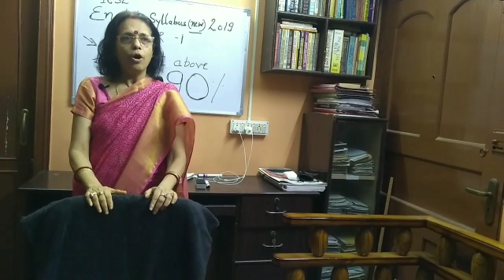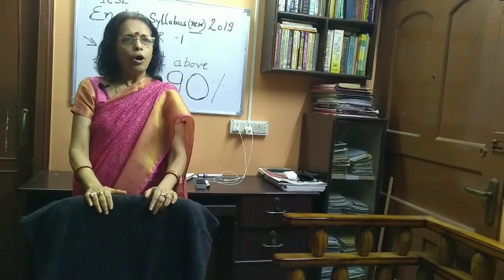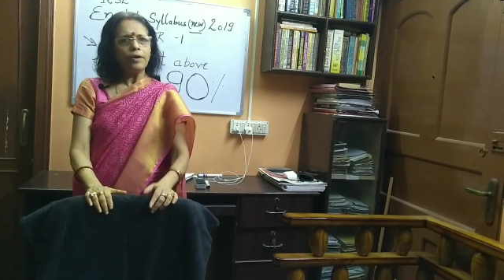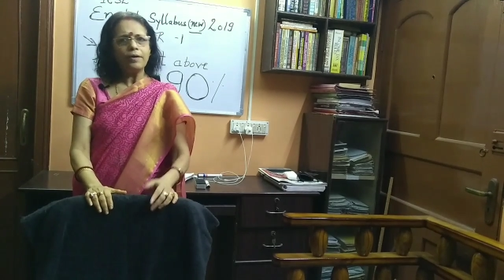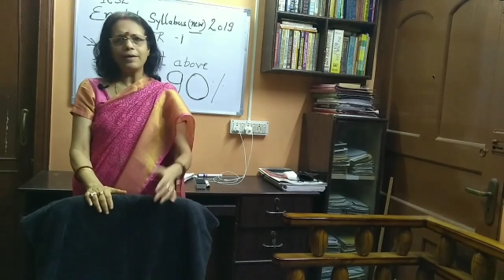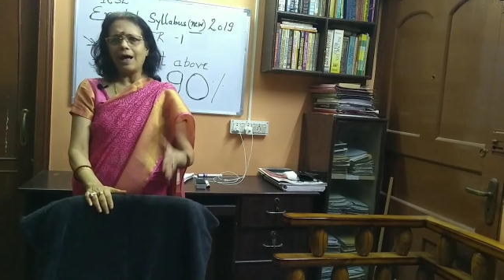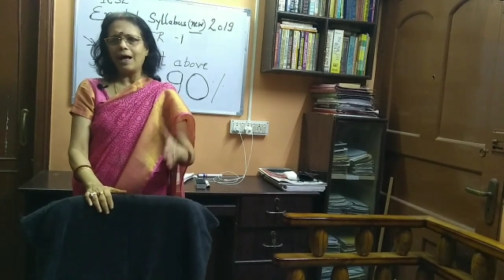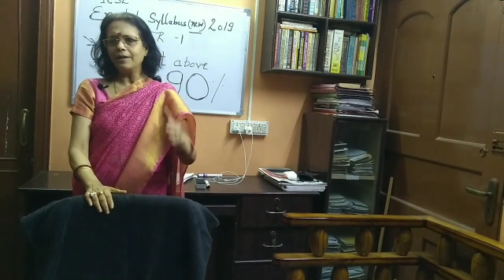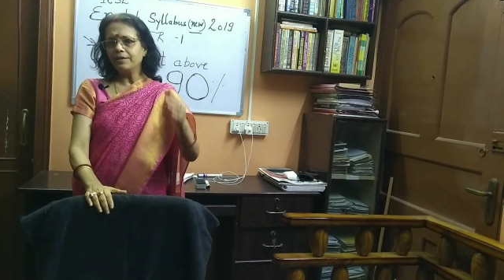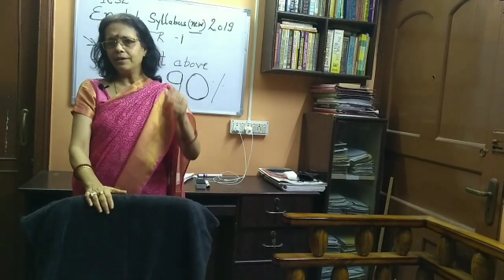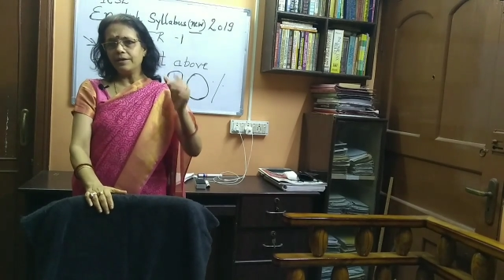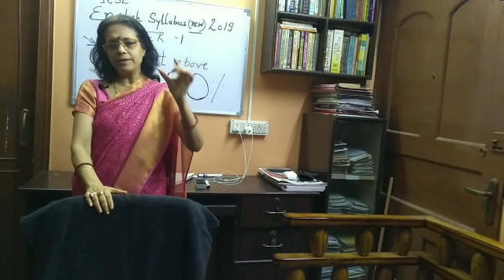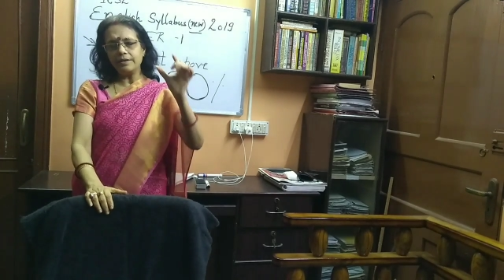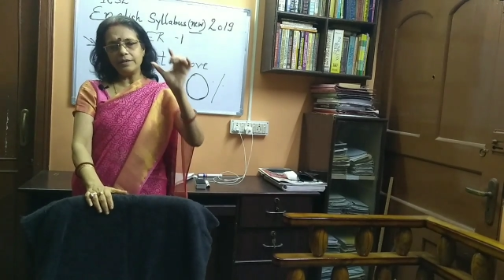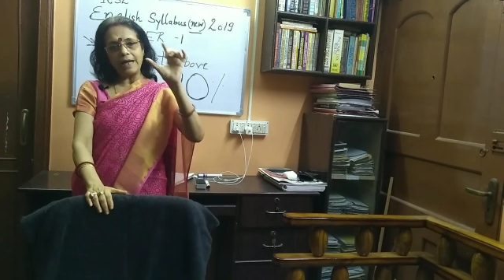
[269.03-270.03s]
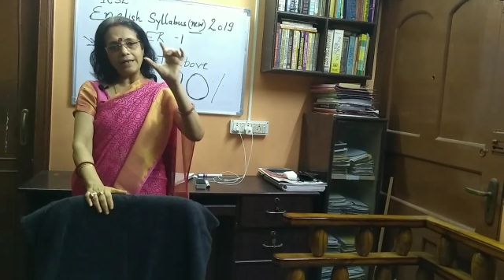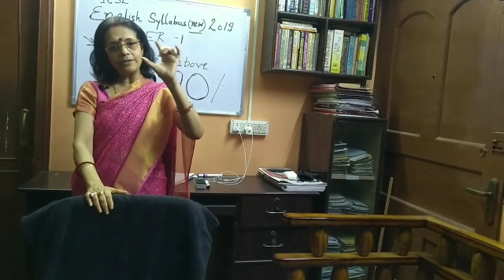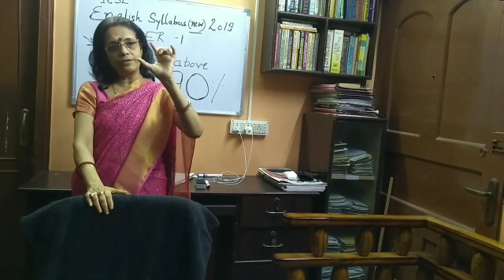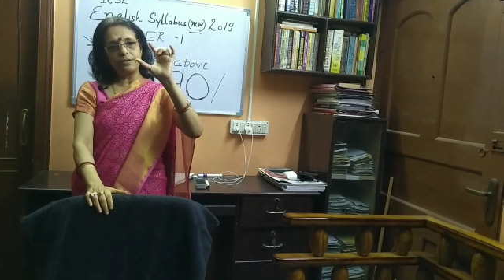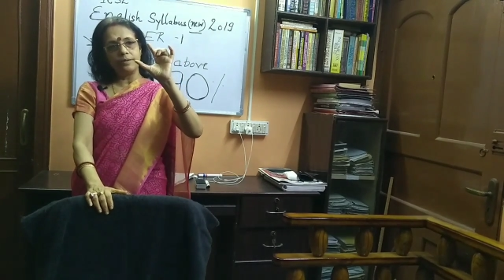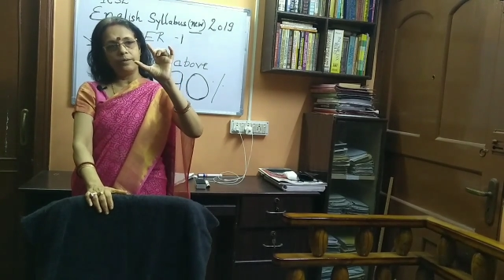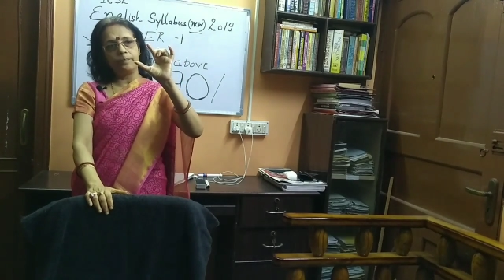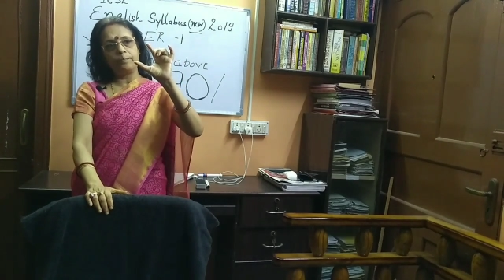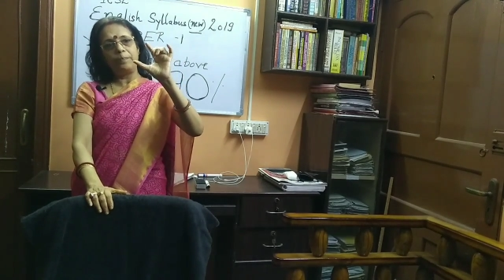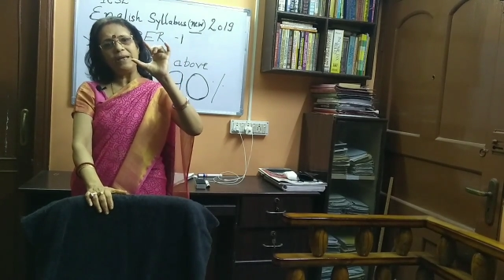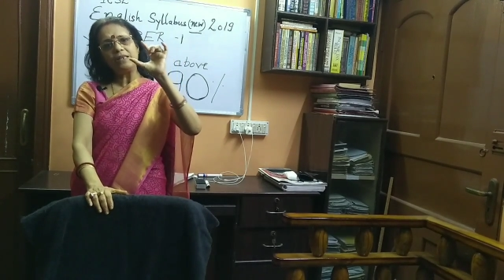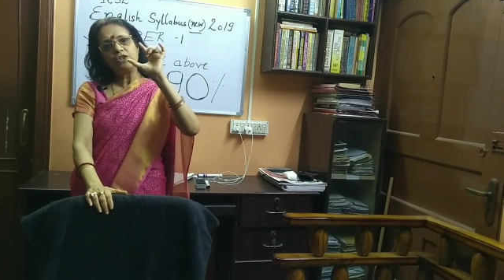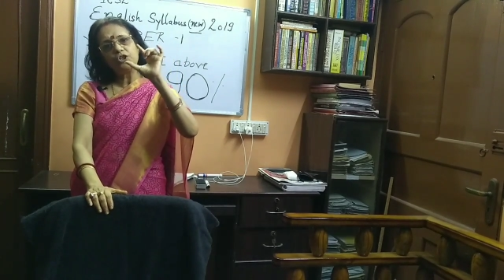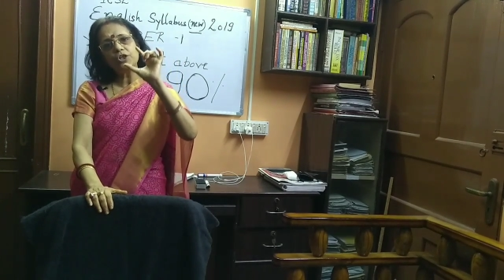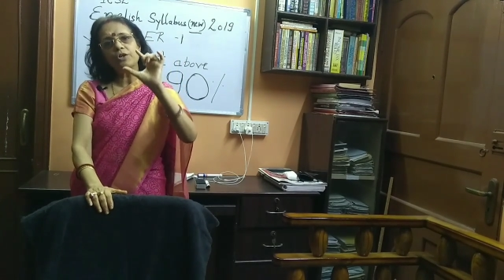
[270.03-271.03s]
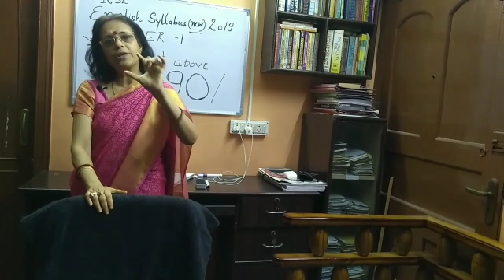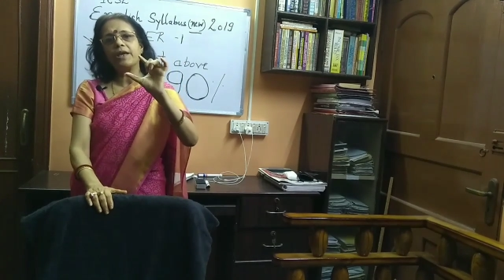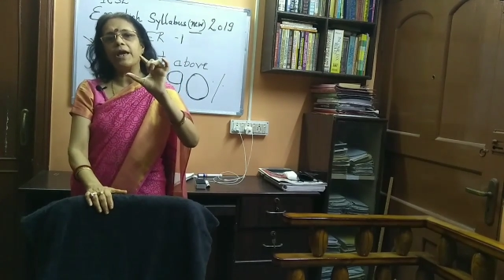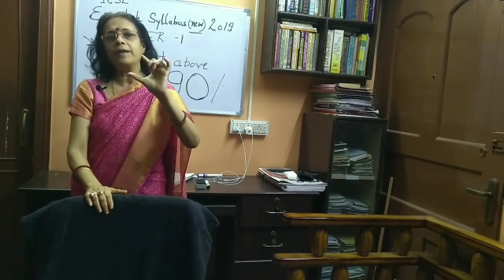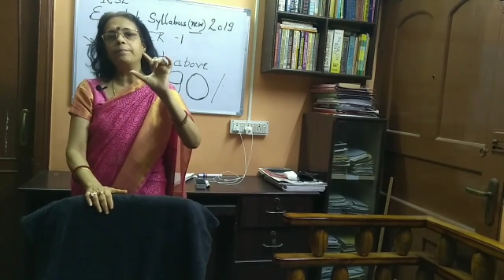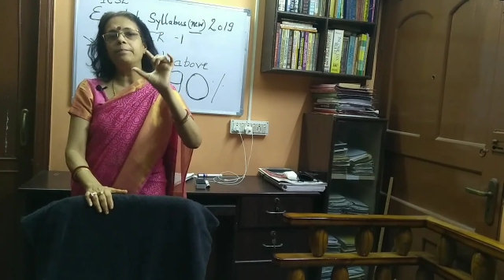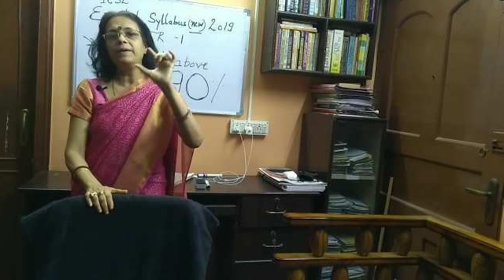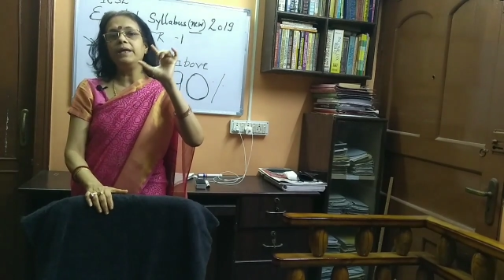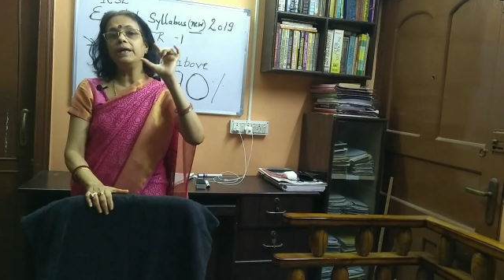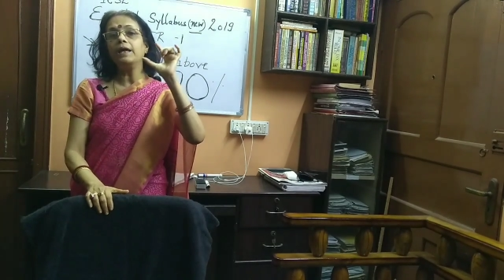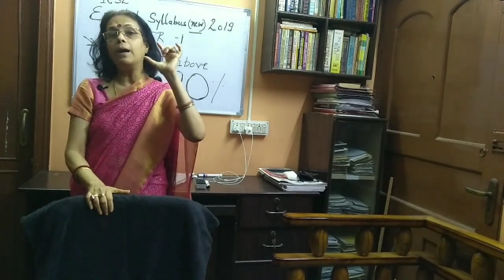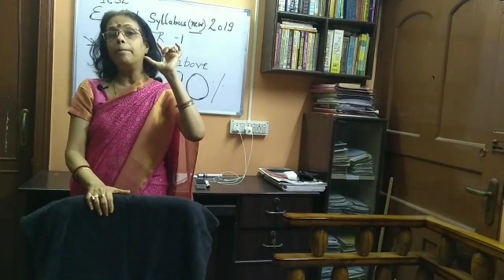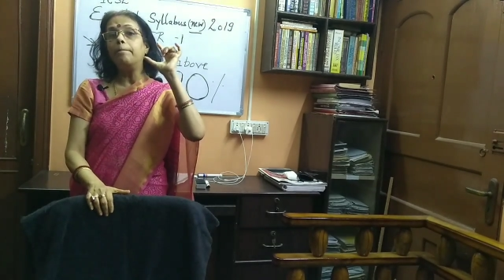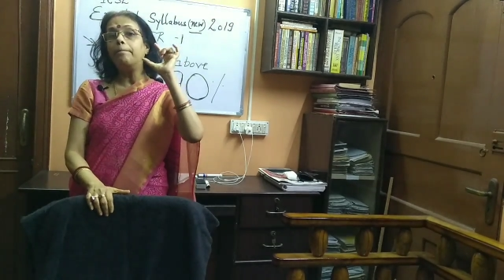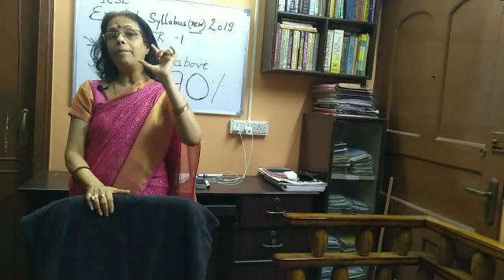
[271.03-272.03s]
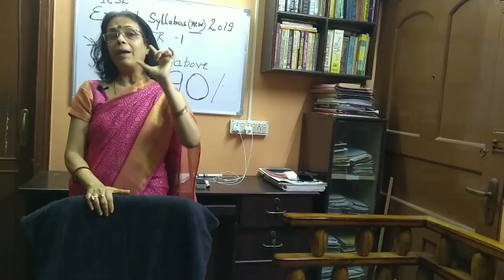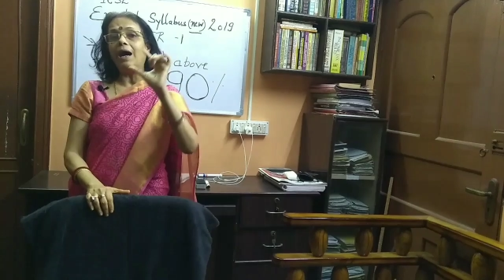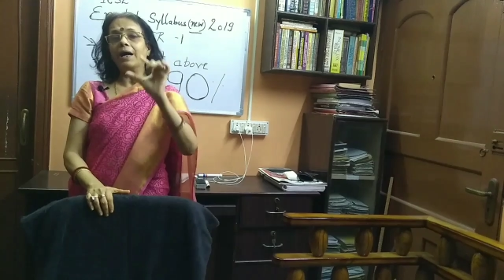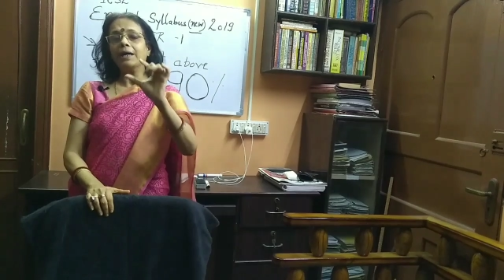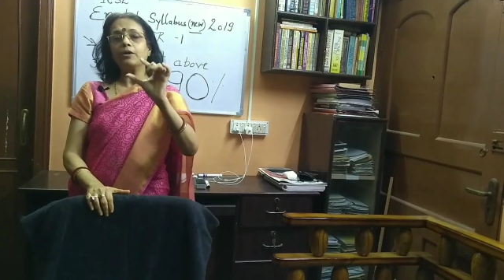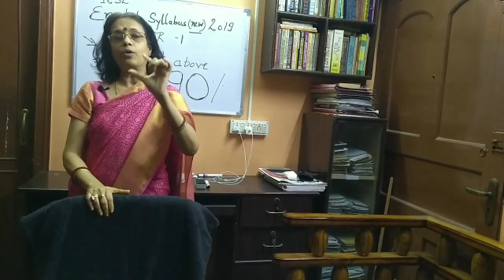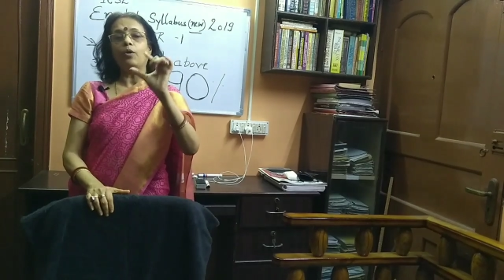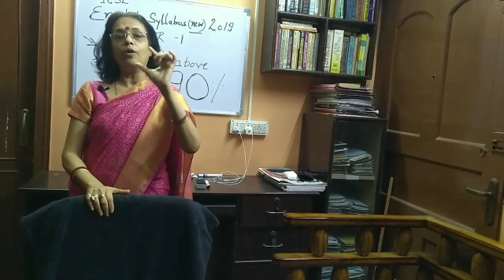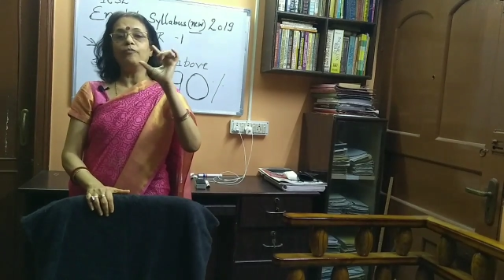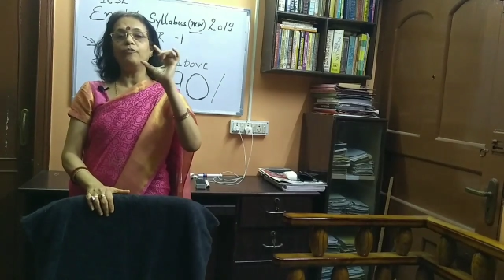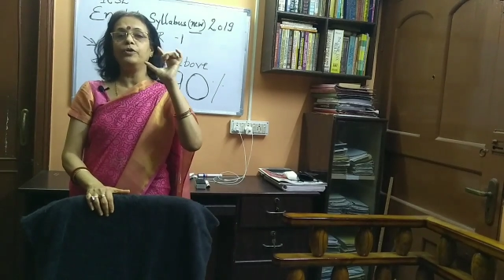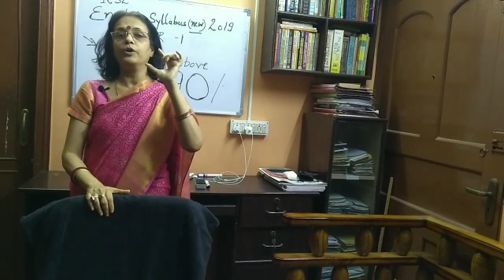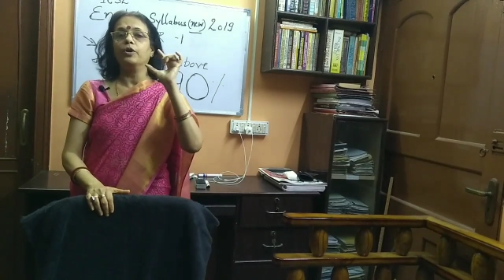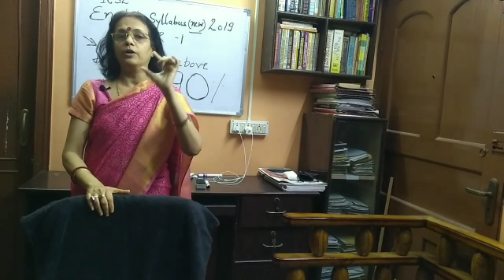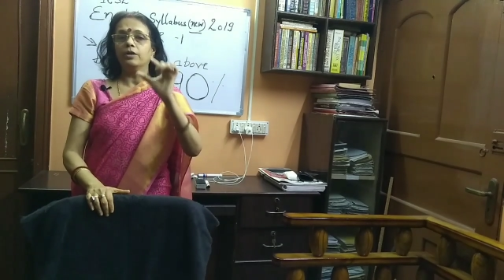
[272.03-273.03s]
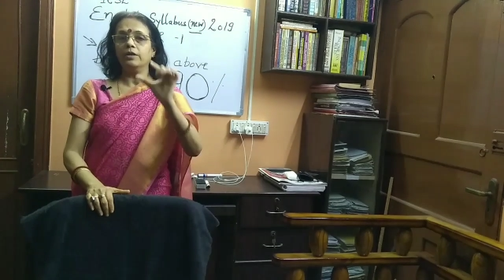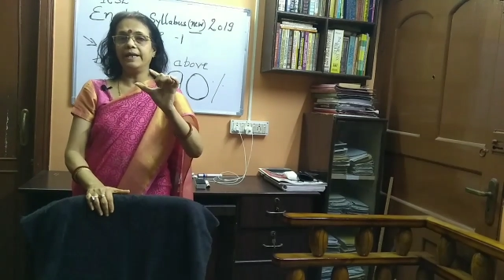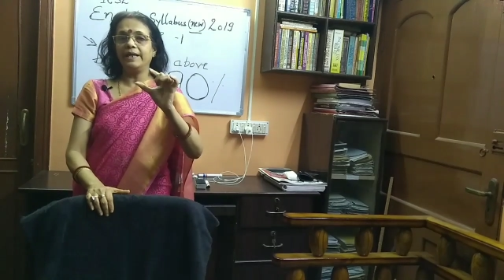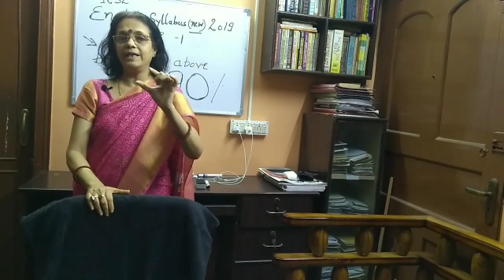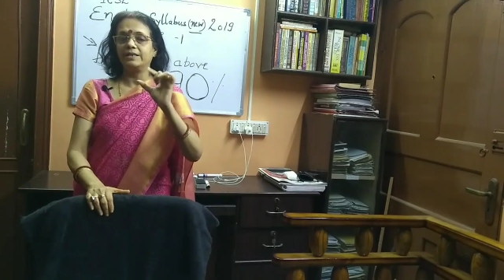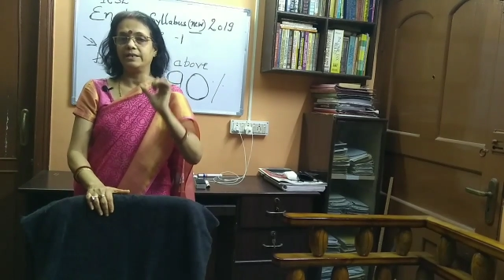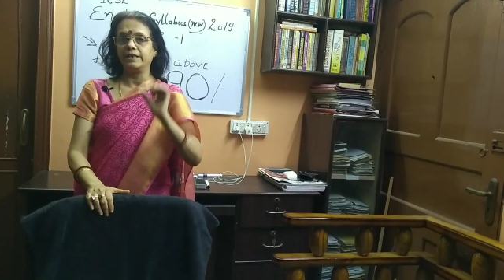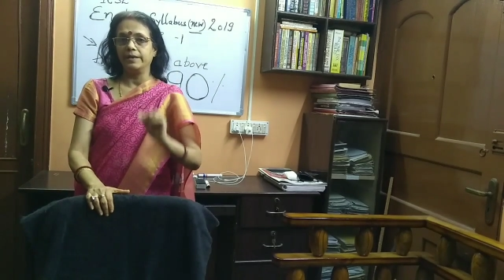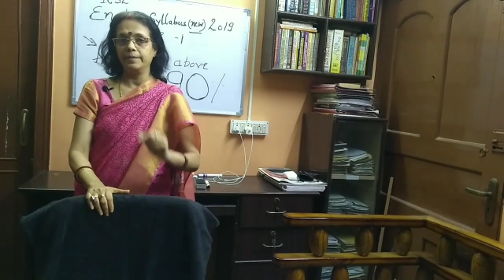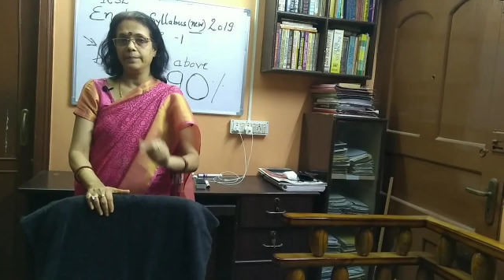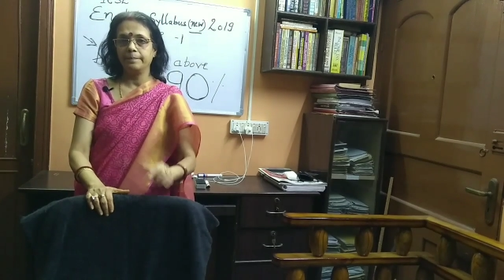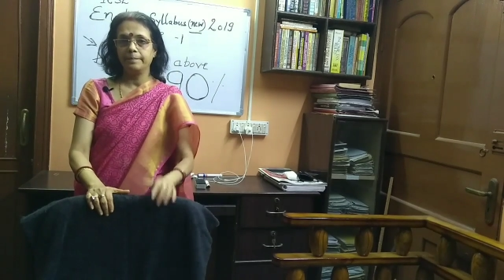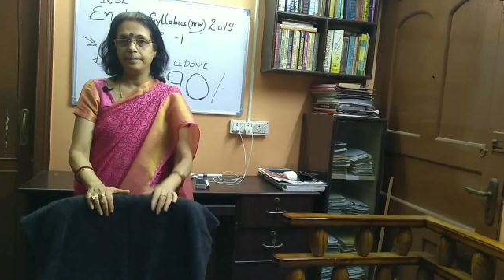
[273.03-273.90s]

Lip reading: or rather that picture can be a part of your essay.